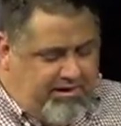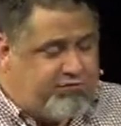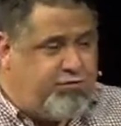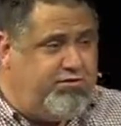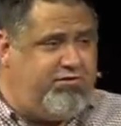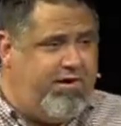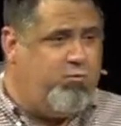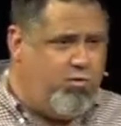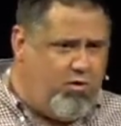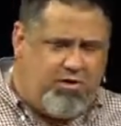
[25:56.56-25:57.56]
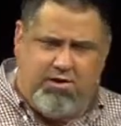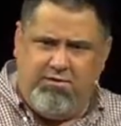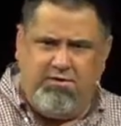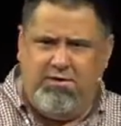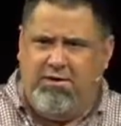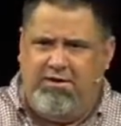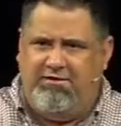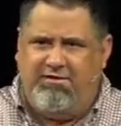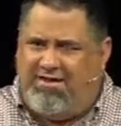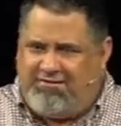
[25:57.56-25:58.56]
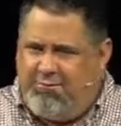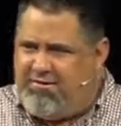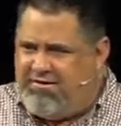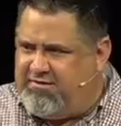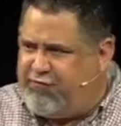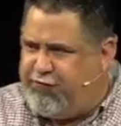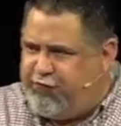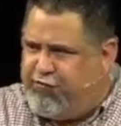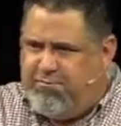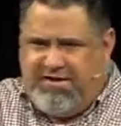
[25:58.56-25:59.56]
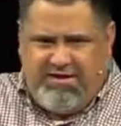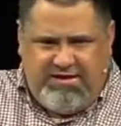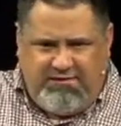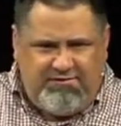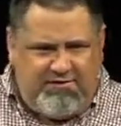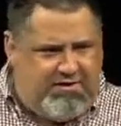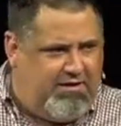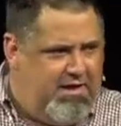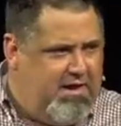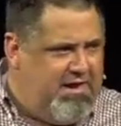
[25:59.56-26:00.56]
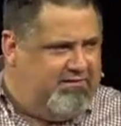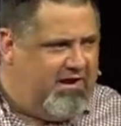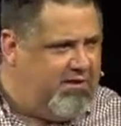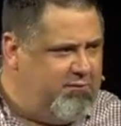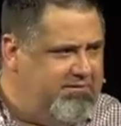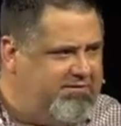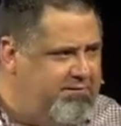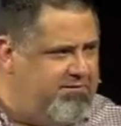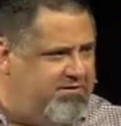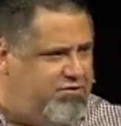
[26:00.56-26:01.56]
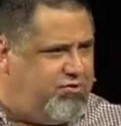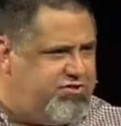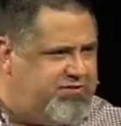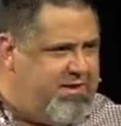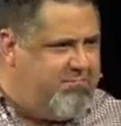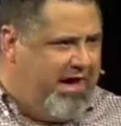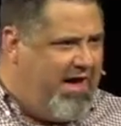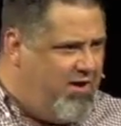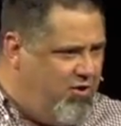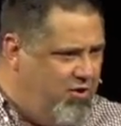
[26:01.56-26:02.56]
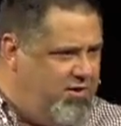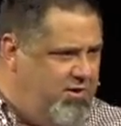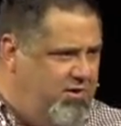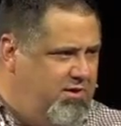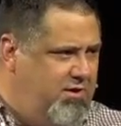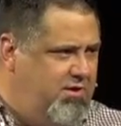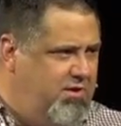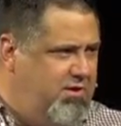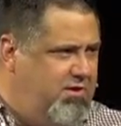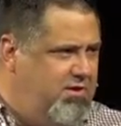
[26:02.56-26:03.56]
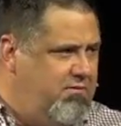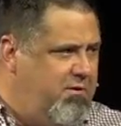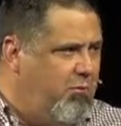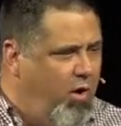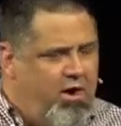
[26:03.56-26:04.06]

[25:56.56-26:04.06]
It's going to take work. It's not something that's just going to be easy. It's not going to be something that you just get by on. But